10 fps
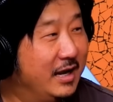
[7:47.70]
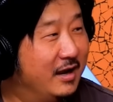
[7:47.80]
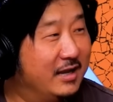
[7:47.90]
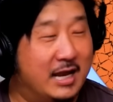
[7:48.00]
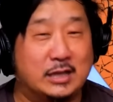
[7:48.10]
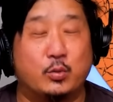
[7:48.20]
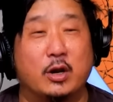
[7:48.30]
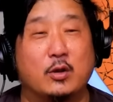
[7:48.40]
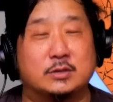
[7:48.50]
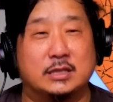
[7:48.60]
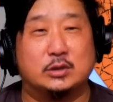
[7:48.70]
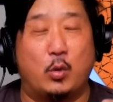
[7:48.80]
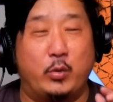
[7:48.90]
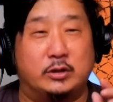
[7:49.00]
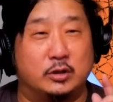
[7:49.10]
Yeah. It's one of those things
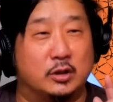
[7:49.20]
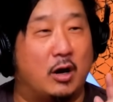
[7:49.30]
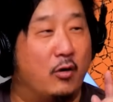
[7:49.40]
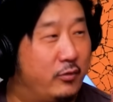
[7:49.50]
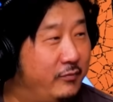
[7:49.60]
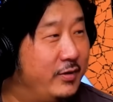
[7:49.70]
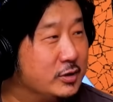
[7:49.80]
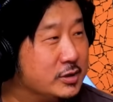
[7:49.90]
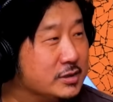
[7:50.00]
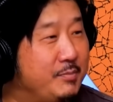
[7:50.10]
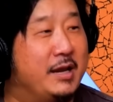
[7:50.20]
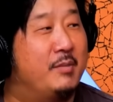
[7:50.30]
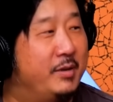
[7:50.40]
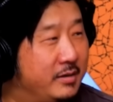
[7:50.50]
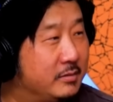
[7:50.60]
where we took other inventions and made
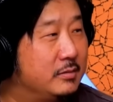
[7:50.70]
it better.